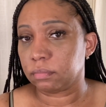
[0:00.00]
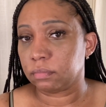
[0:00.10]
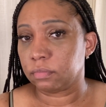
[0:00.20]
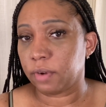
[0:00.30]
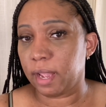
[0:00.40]

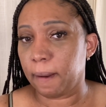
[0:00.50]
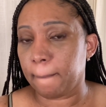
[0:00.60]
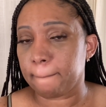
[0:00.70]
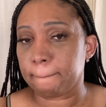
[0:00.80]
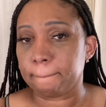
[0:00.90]
right?
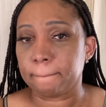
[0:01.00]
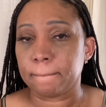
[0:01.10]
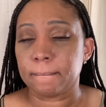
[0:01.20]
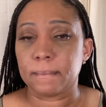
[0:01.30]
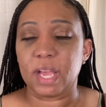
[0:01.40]

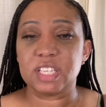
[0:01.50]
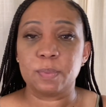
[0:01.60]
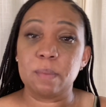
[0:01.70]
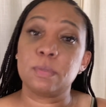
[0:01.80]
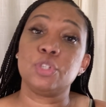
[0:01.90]
I
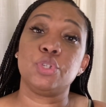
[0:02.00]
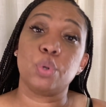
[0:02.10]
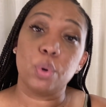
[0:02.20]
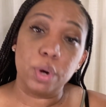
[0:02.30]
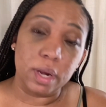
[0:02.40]
spent
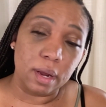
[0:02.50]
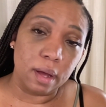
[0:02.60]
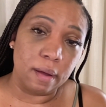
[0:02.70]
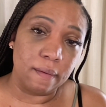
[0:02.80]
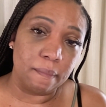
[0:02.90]
majority
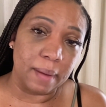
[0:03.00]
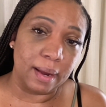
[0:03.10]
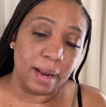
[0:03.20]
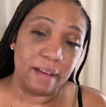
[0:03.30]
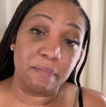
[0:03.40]
of my
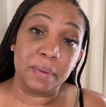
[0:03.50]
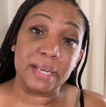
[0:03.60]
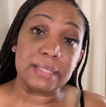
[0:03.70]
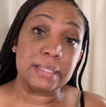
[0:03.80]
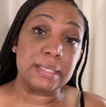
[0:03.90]
life
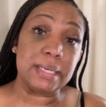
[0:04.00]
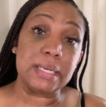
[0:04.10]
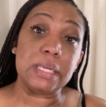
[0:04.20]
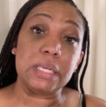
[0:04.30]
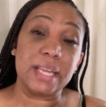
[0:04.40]
being
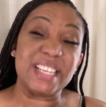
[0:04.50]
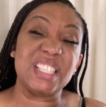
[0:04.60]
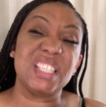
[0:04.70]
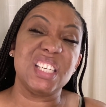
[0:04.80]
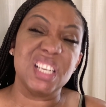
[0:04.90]
skinny, like
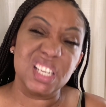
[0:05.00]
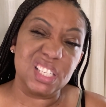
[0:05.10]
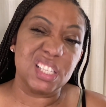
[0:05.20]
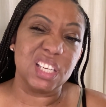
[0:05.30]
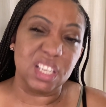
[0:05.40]

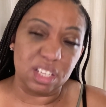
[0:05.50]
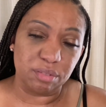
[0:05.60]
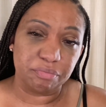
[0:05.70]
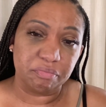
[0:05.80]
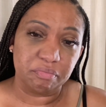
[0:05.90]
skinty.
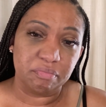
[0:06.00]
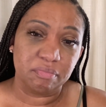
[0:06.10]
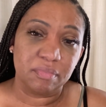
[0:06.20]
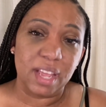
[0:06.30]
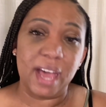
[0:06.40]

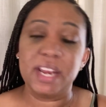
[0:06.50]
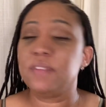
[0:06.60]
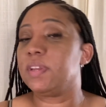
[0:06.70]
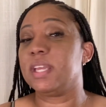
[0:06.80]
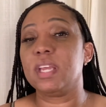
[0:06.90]
I didn't
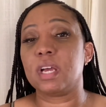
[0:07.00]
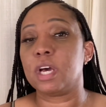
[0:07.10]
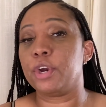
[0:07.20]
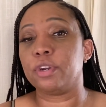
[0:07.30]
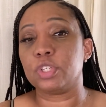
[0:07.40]
even hit
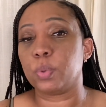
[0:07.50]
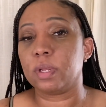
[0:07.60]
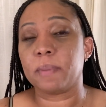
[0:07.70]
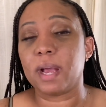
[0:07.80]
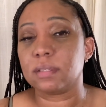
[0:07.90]
120
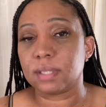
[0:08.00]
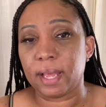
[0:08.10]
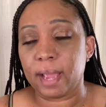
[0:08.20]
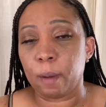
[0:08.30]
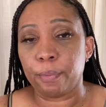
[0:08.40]
pounds till I
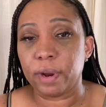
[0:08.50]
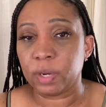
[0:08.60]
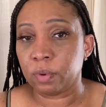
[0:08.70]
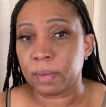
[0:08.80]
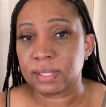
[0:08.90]
got
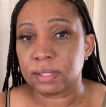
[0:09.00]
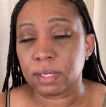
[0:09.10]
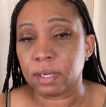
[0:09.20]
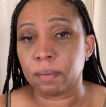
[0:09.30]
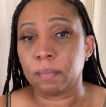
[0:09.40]
pregnant with my
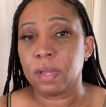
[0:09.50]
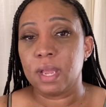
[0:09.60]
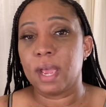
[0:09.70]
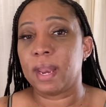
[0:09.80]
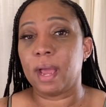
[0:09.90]
son,
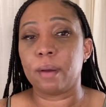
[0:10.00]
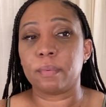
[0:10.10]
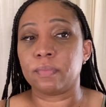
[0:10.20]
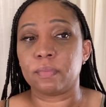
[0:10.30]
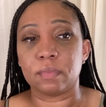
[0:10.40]
and
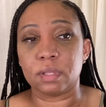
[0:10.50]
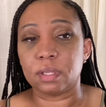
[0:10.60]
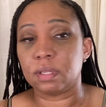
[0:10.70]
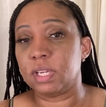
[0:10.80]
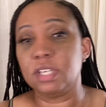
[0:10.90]

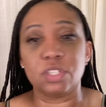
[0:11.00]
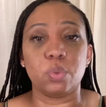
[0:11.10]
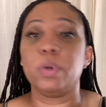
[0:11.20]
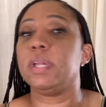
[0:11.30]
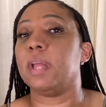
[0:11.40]
he's
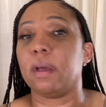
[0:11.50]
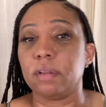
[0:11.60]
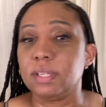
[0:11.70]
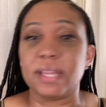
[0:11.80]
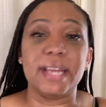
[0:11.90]
20 now,
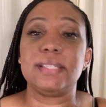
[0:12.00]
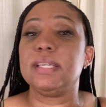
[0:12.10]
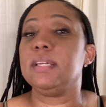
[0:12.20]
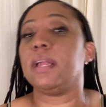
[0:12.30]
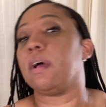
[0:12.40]
he's
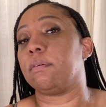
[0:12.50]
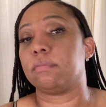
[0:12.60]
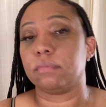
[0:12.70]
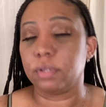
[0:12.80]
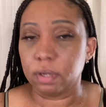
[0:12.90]
19 now.
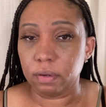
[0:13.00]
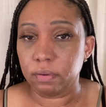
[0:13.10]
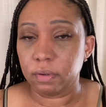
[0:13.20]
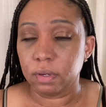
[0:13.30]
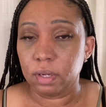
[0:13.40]
You know,
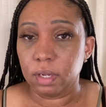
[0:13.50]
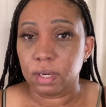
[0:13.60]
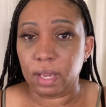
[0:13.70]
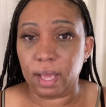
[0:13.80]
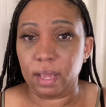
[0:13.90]

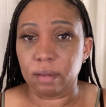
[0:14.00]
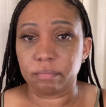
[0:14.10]
like,